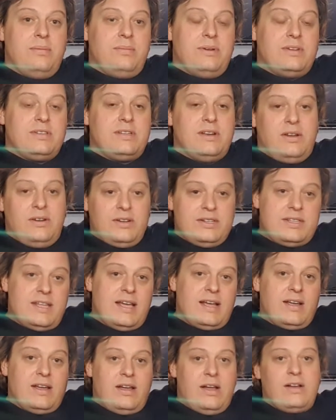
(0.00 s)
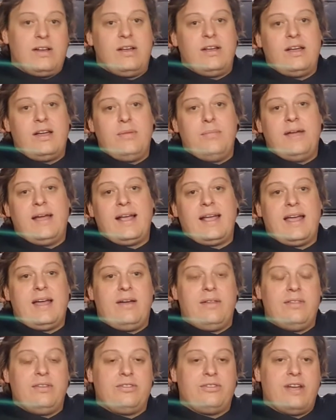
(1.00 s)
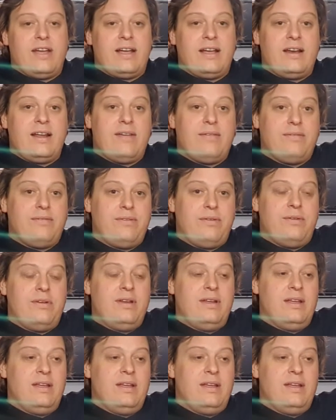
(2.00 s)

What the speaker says: but so long as that car can go back out on the track and have fun,